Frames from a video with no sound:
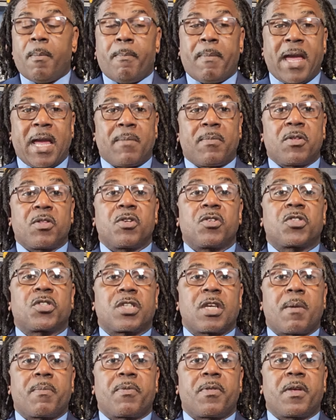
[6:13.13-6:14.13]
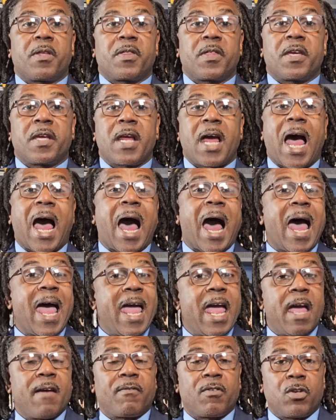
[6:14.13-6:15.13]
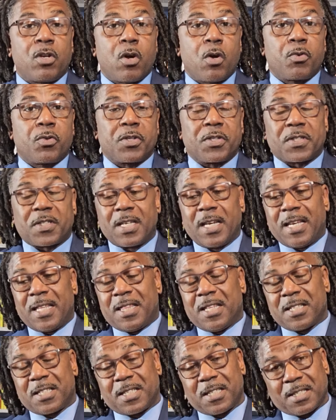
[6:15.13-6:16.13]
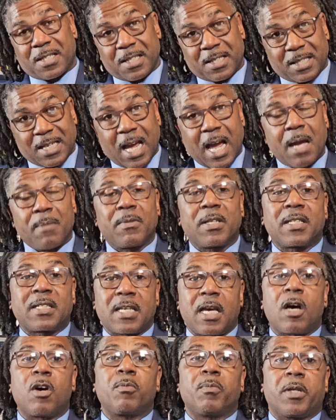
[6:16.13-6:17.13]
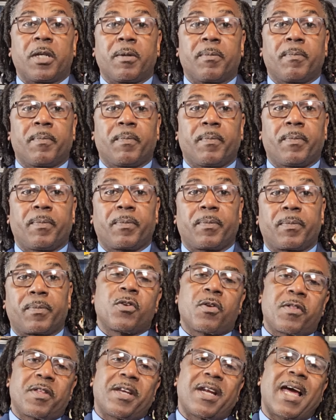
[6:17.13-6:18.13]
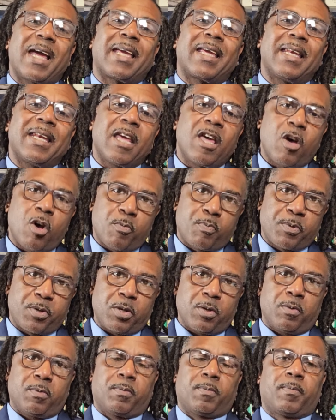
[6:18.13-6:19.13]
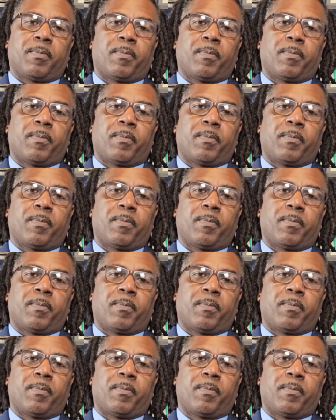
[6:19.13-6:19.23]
Maybe there's something that I haven't noticed. This is the time to tell me so that I can help you.